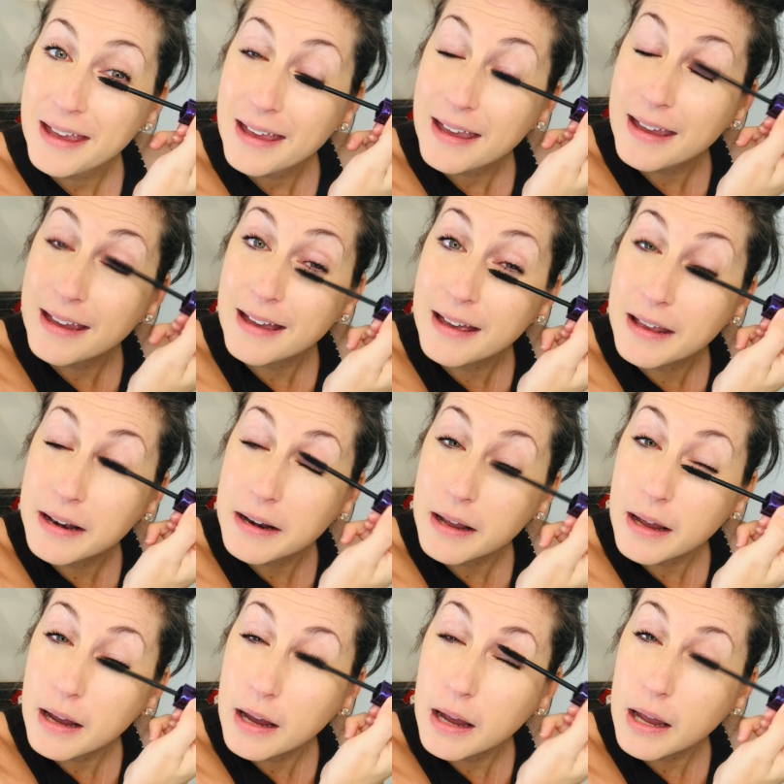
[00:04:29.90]
and
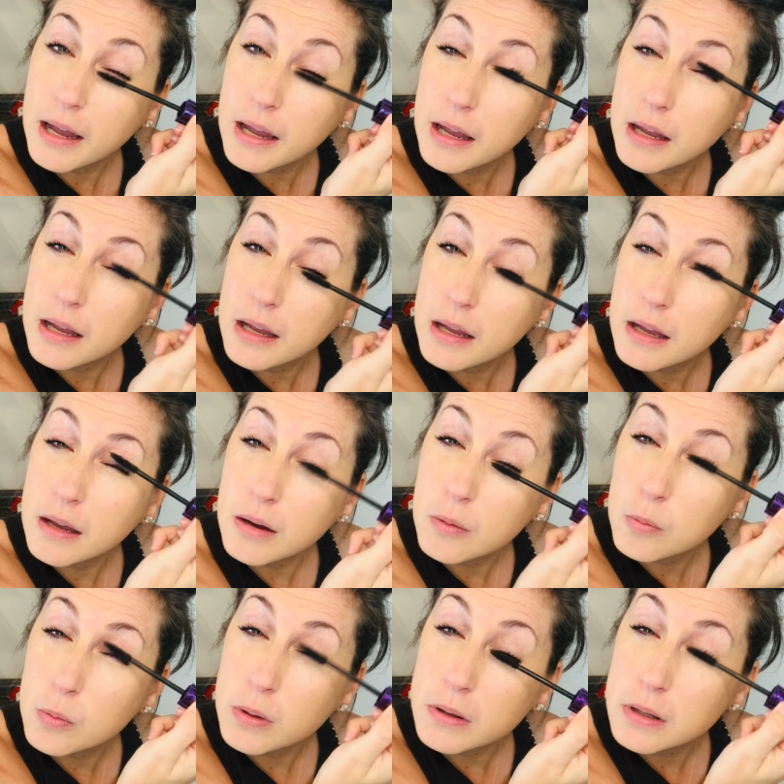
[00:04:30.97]
I
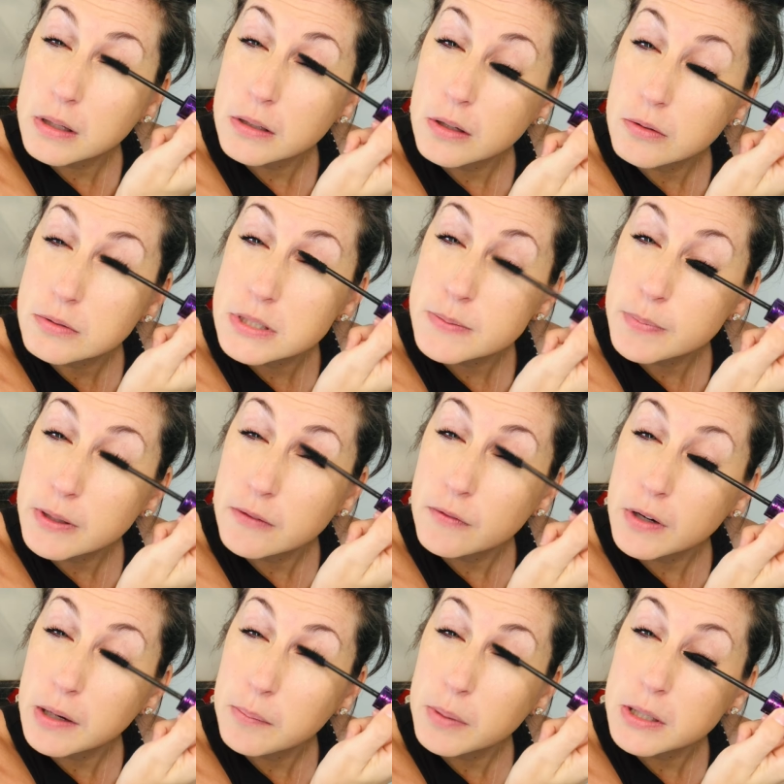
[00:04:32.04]
really don't spend
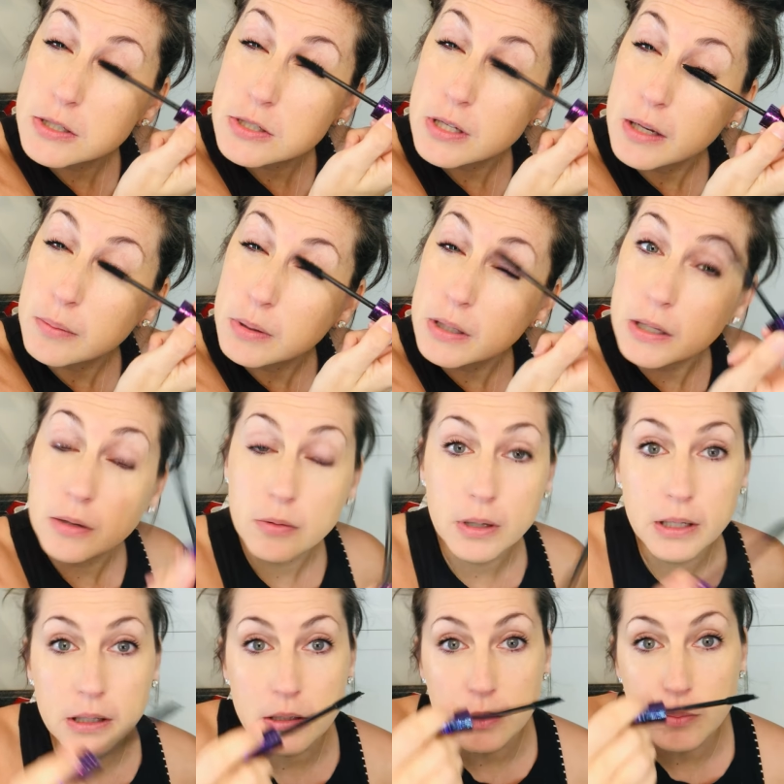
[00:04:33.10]
very much time getting
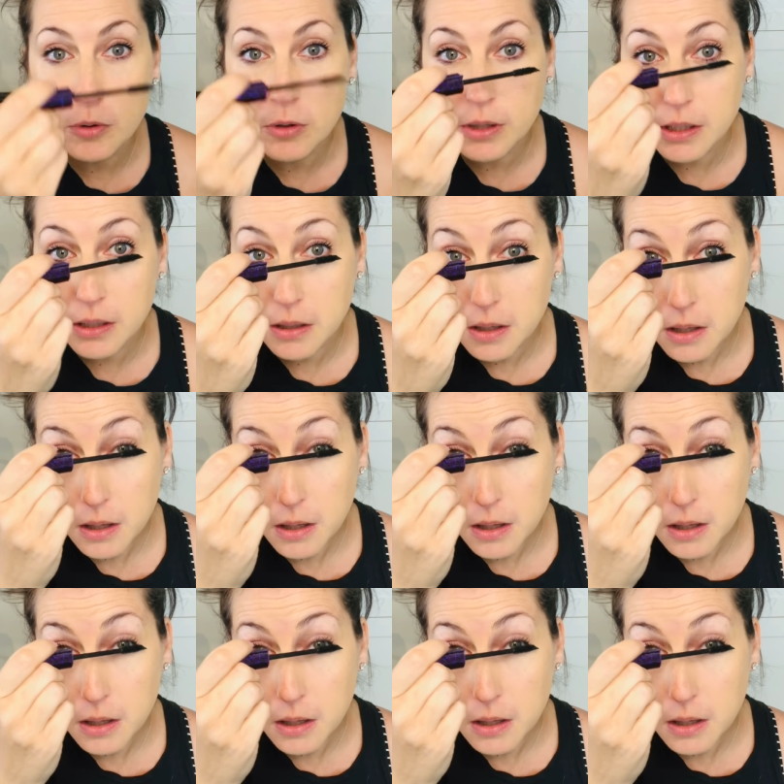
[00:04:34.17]
ready in the morning.